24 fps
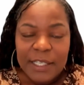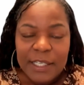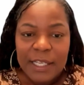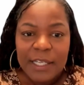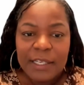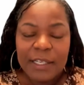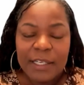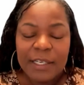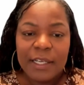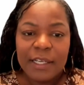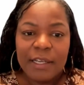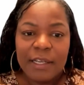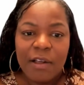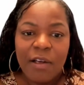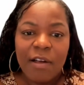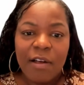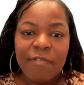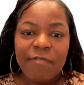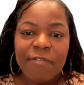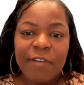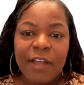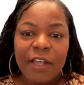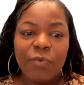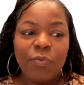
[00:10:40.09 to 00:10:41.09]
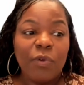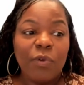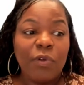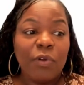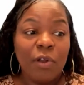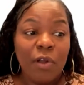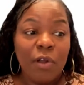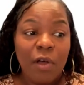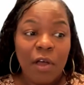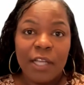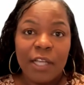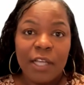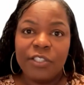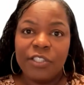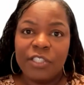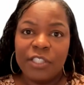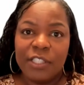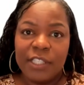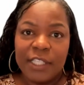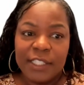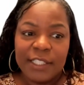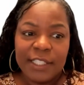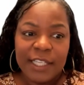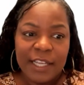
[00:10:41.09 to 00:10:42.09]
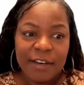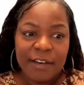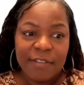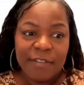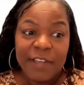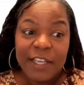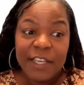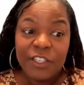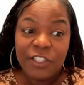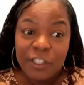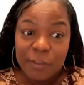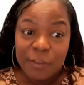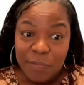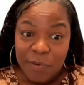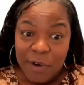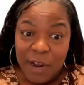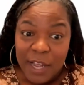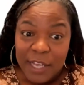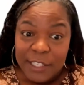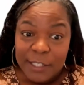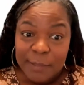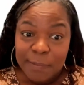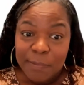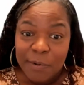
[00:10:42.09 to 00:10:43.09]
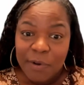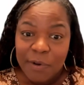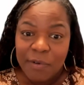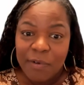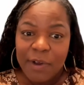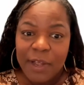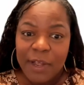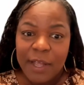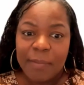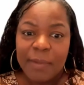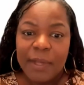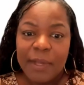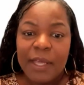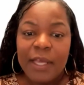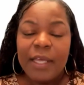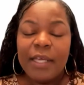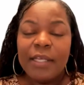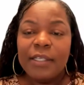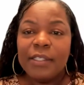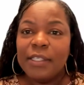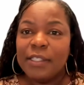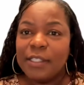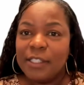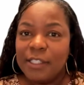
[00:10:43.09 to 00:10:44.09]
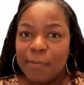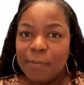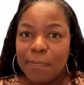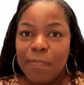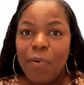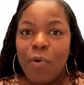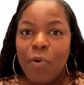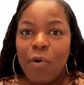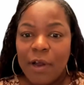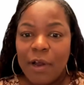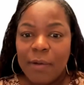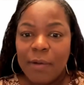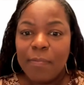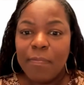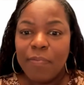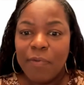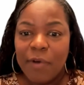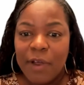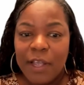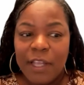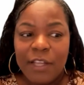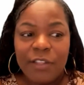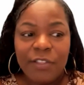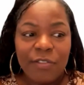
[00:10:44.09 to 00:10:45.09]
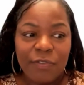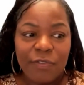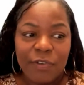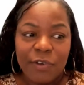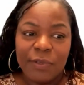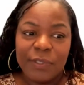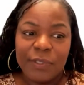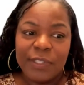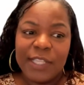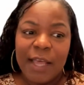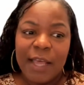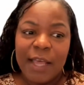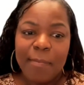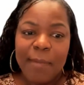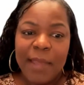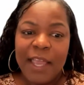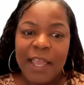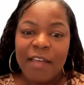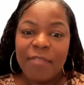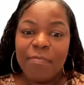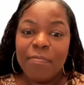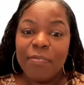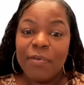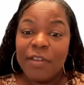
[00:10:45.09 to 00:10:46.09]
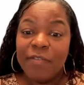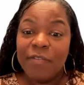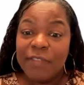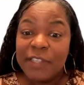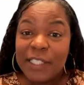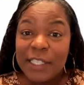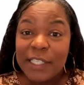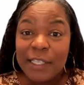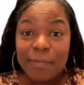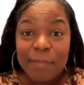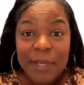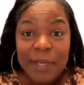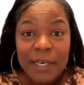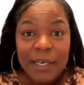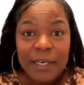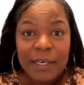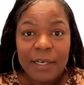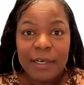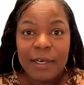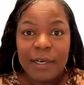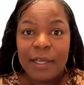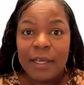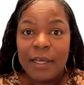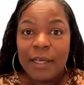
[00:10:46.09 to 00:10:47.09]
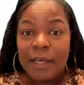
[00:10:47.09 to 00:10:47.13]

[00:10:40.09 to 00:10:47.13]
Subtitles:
And our fund will launch this Innovation Prize program to support breakthroughs that may have previously been